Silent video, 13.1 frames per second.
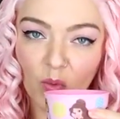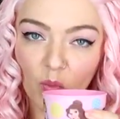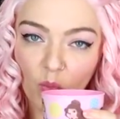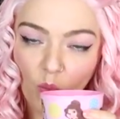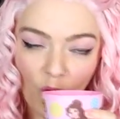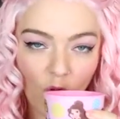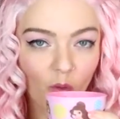
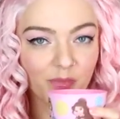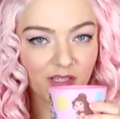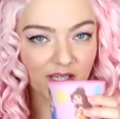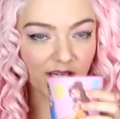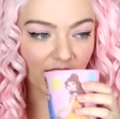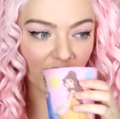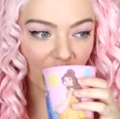am warm
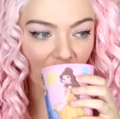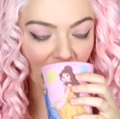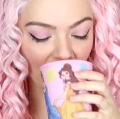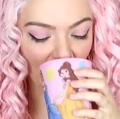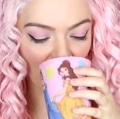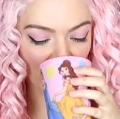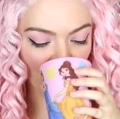today.
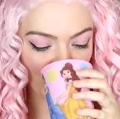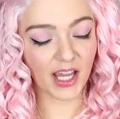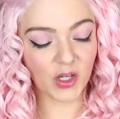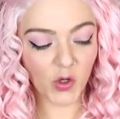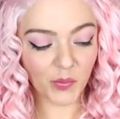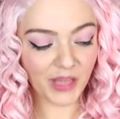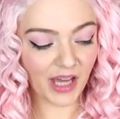I
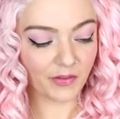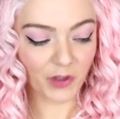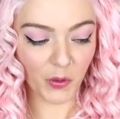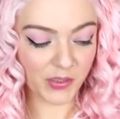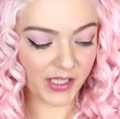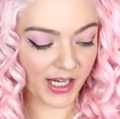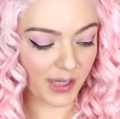normally have a
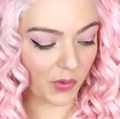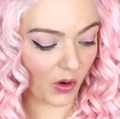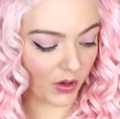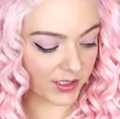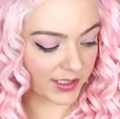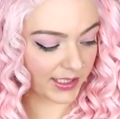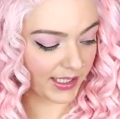cup of tea, but
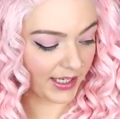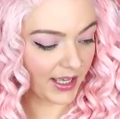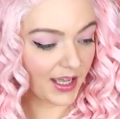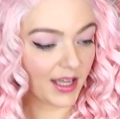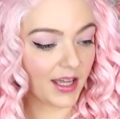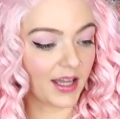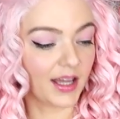honestly,
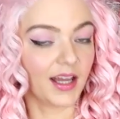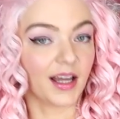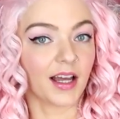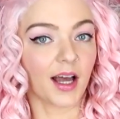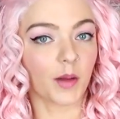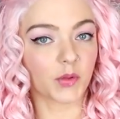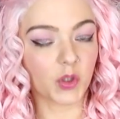
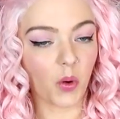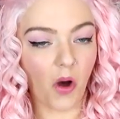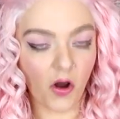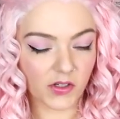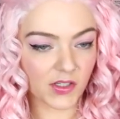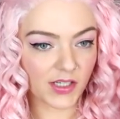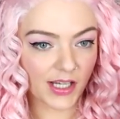I'm so
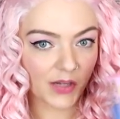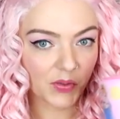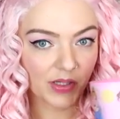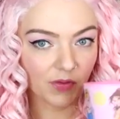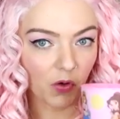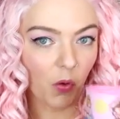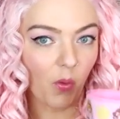hot today, I don't
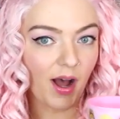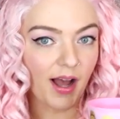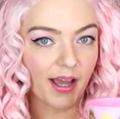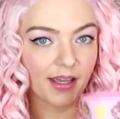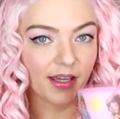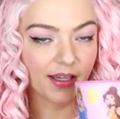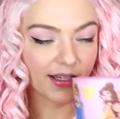even know
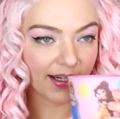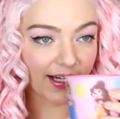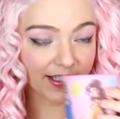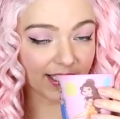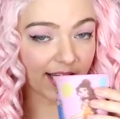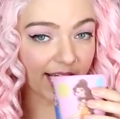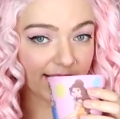why.
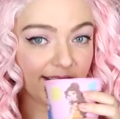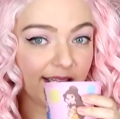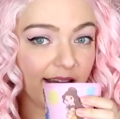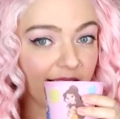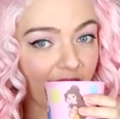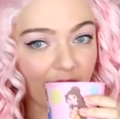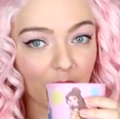It's a nice
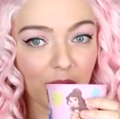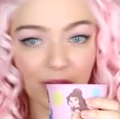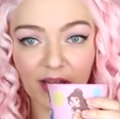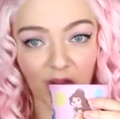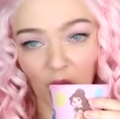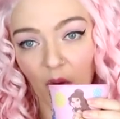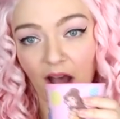day, like maybe
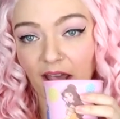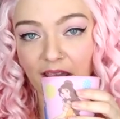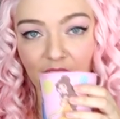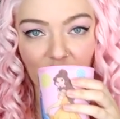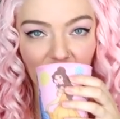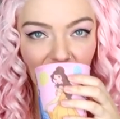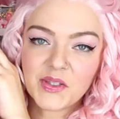that's
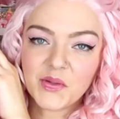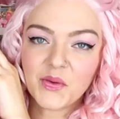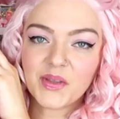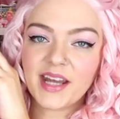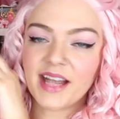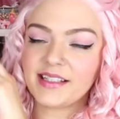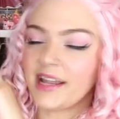why. So
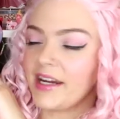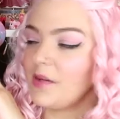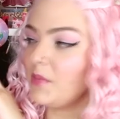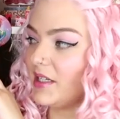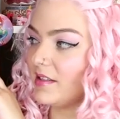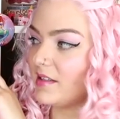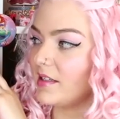the next item
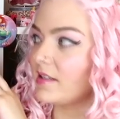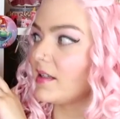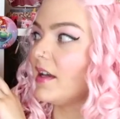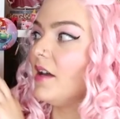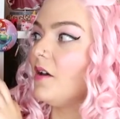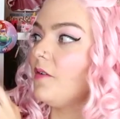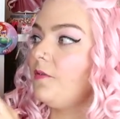is this
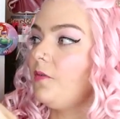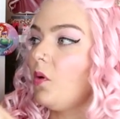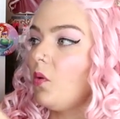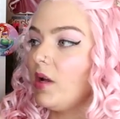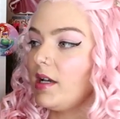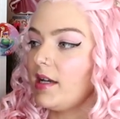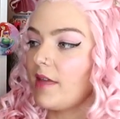
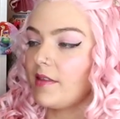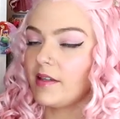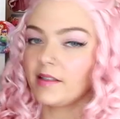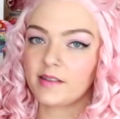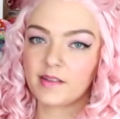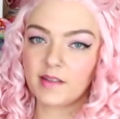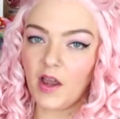faux leather
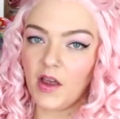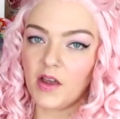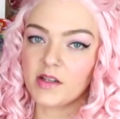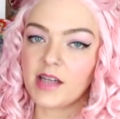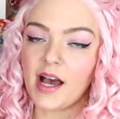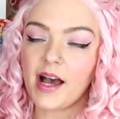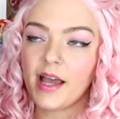
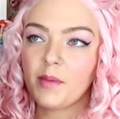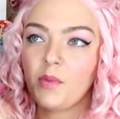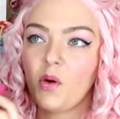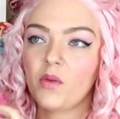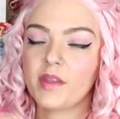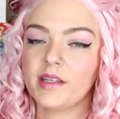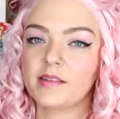skirt. I
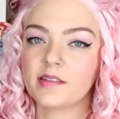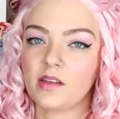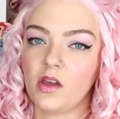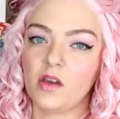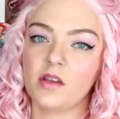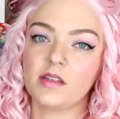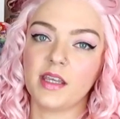bought this
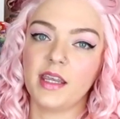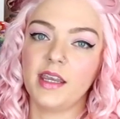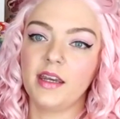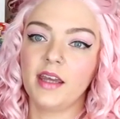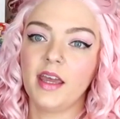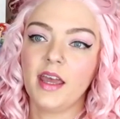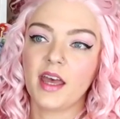skirt
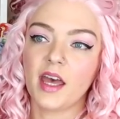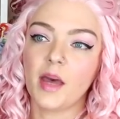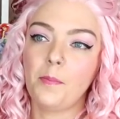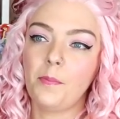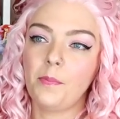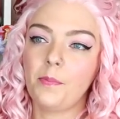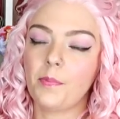in
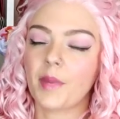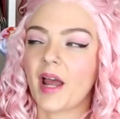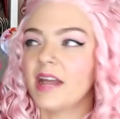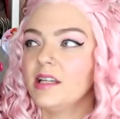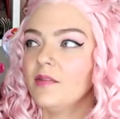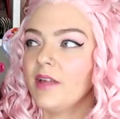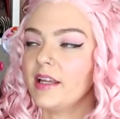a
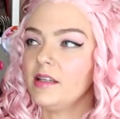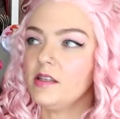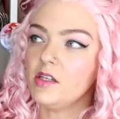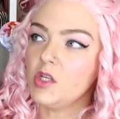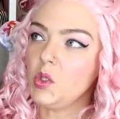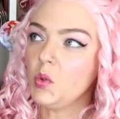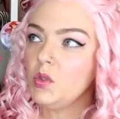kind of like
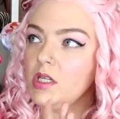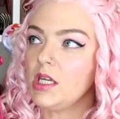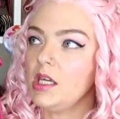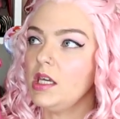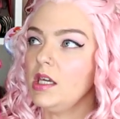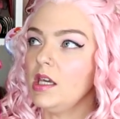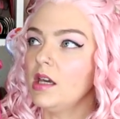
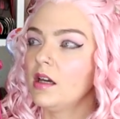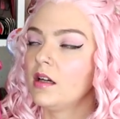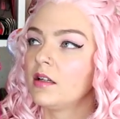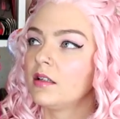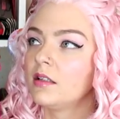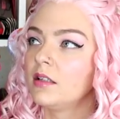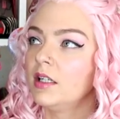nudie
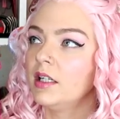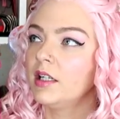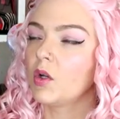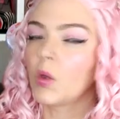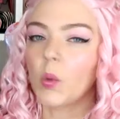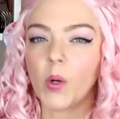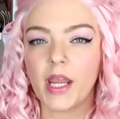
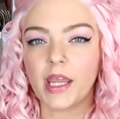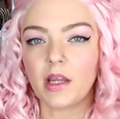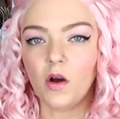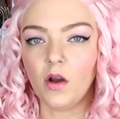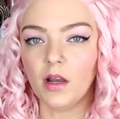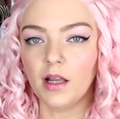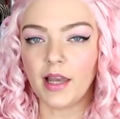grey
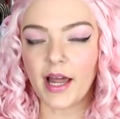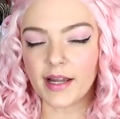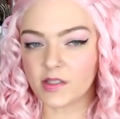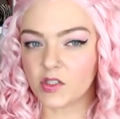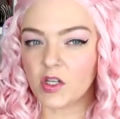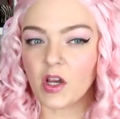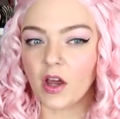colour
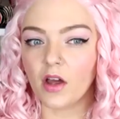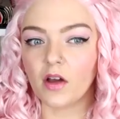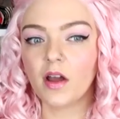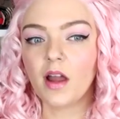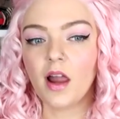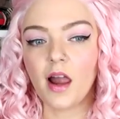last year.